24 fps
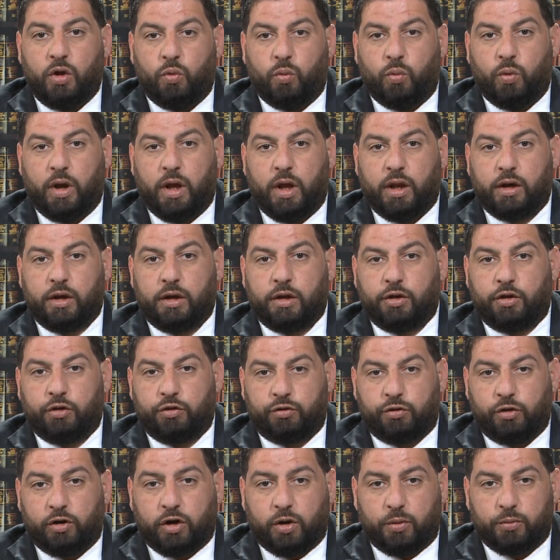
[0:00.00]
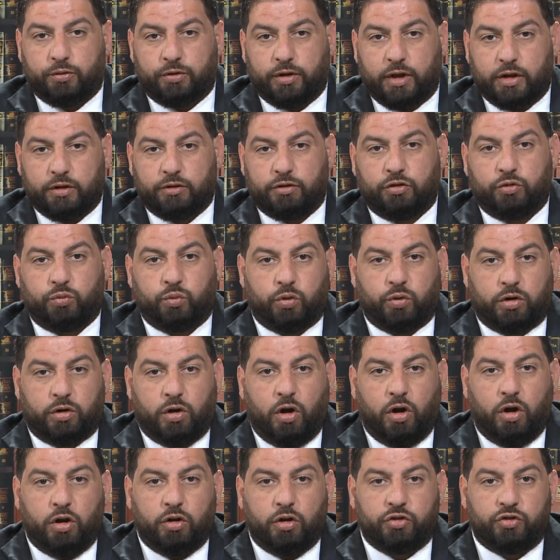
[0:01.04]
when the circumstances were
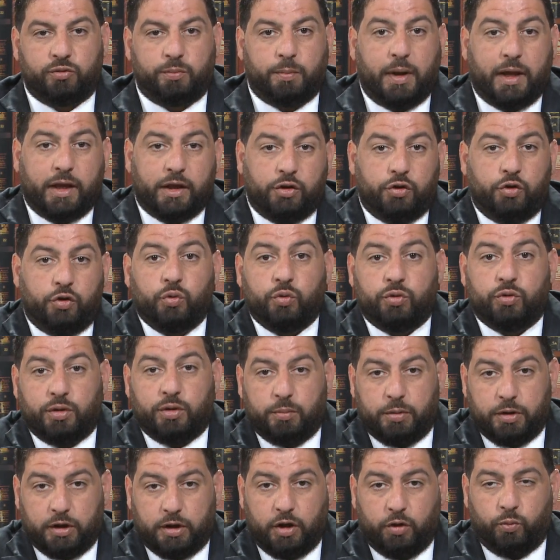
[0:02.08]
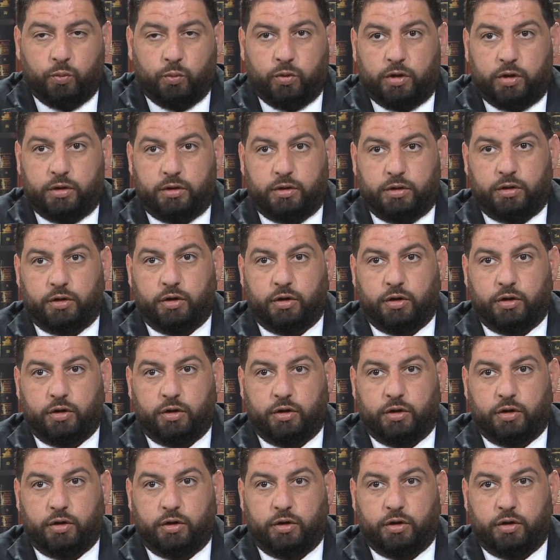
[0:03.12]
caused by you to begin with.